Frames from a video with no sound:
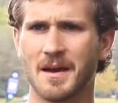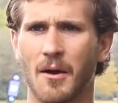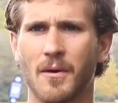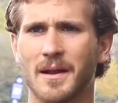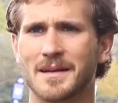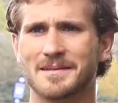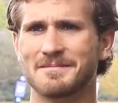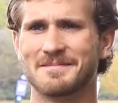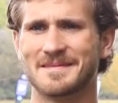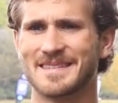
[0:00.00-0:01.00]
want to
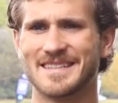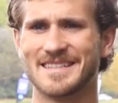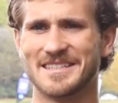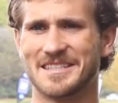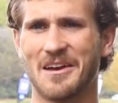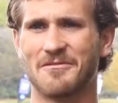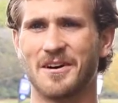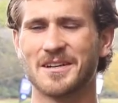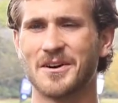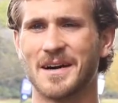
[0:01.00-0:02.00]
just have
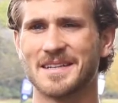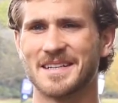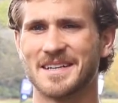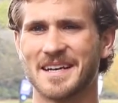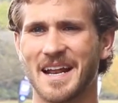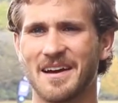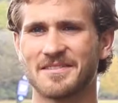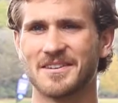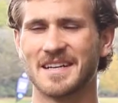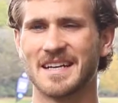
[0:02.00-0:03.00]
fun, go out there and get
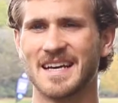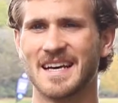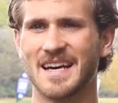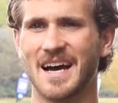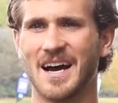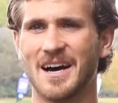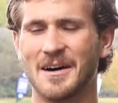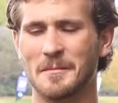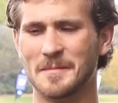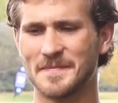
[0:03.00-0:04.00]
after it.
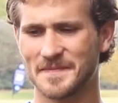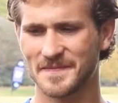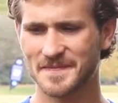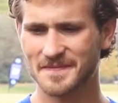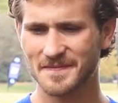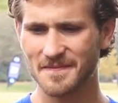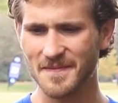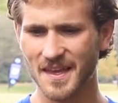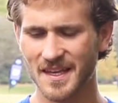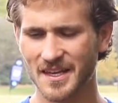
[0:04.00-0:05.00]
Now
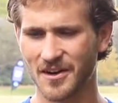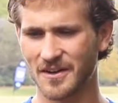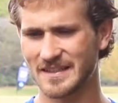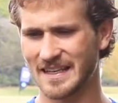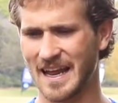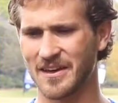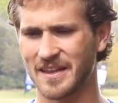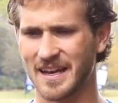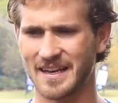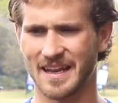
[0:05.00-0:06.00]

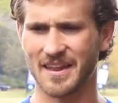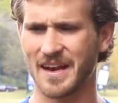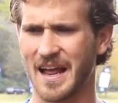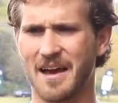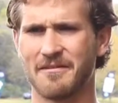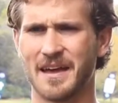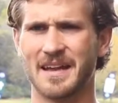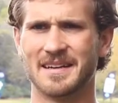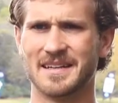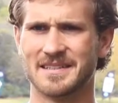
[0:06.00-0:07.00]
that I have
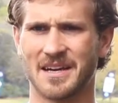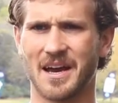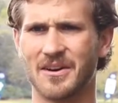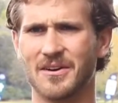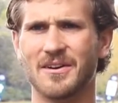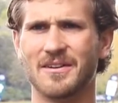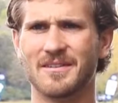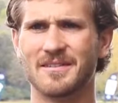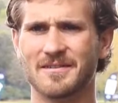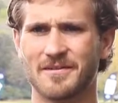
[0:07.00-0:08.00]
that title
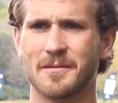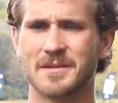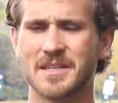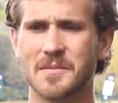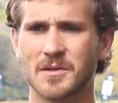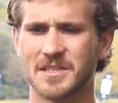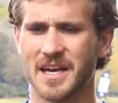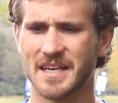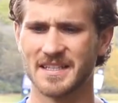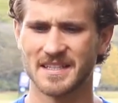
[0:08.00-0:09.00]
from
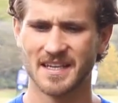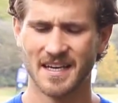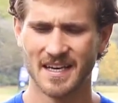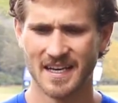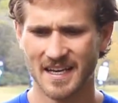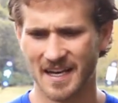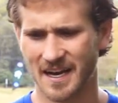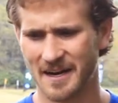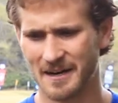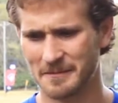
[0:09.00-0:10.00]
steeplechase,
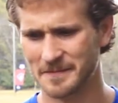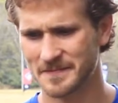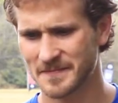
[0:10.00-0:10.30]
I